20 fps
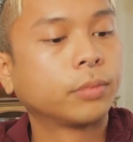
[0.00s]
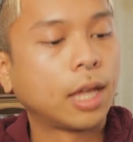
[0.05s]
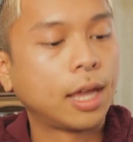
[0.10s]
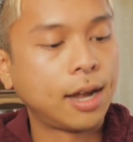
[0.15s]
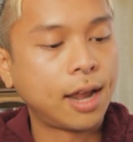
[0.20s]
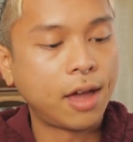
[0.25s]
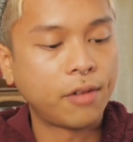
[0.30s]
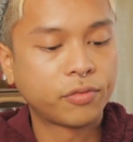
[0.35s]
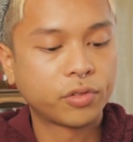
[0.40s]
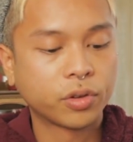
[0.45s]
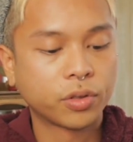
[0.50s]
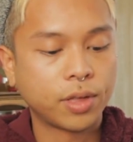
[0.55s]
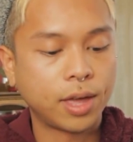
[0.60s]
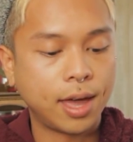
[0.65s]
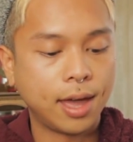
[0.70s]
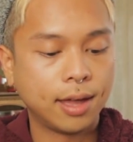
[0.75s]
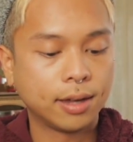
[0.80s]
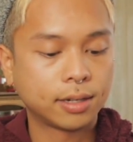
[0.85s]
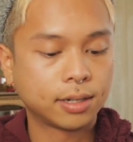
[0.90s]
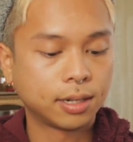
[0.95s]
And after
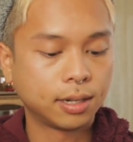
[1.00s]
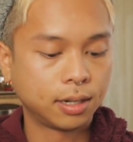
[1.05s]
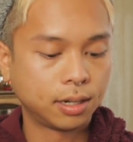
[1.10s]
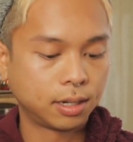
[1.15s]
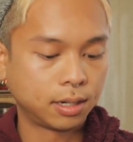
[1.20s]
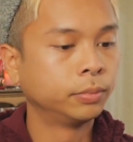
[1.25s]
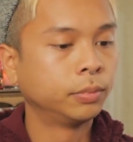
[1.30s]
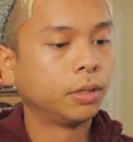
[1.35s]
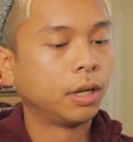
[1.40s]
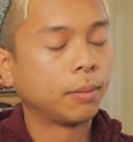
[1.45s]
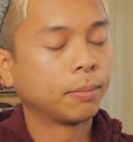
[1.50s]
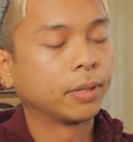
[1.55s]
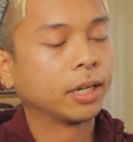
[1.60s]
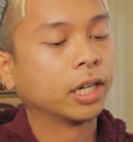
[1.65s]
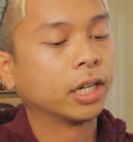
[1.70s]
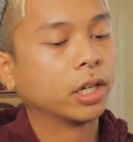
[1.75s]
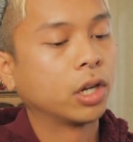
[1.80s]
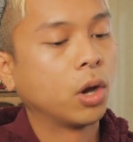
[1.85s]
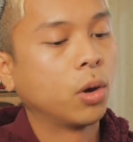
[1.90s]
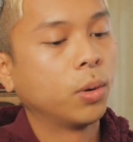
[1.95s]
that, I'm
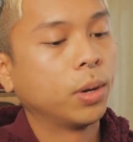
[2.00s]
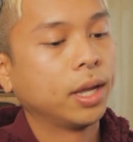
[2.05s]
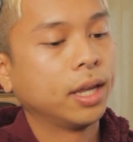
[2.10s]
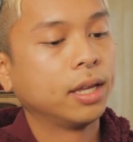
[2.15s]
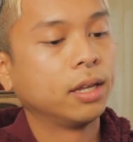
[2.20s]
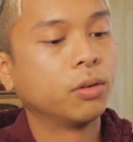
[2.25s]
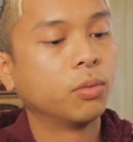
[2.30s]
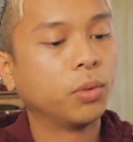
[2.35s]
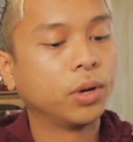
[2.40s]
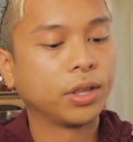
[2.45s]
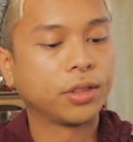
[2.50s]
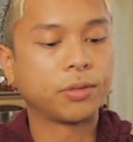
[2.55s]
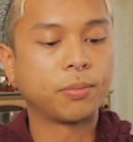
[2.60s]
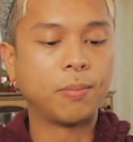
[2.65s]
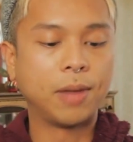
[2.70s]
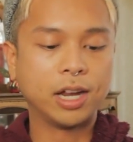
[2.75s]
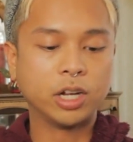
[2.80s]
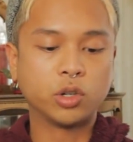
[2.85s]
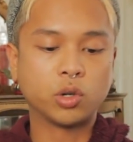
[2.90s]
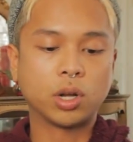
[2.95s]
gonna go in with
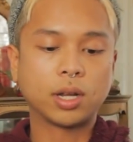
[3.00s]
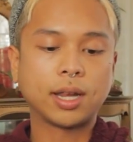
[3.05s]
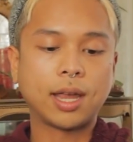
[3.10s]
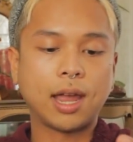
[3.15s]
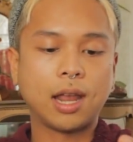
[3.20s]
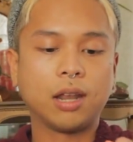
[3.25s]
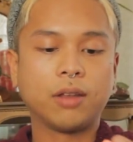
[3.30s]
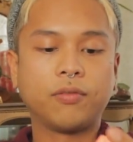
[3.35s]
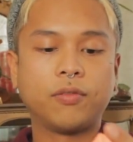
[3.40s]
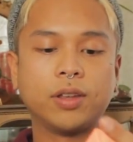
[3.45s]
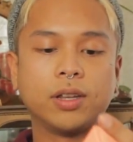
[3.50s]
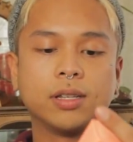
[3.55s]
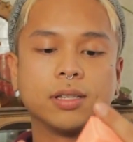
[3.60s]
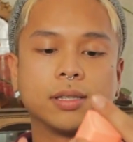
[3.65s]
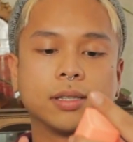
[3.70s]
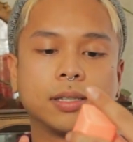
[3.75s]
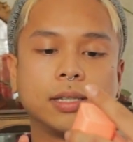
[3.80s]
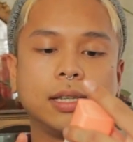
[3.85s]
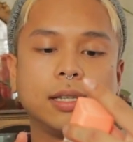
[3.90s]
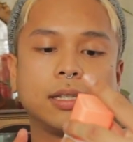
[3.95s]
my Drunk Elephant
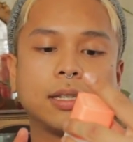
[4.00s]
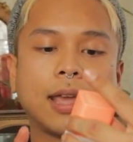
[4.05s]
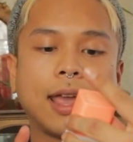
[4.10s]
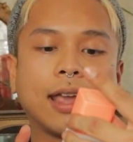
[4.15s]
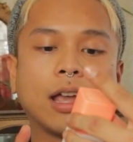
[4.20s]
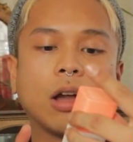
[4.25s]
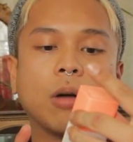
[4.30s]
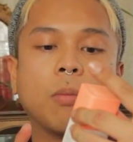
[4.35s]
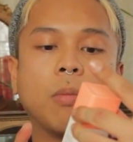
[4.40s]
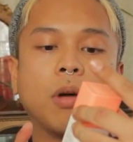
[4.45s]
Tango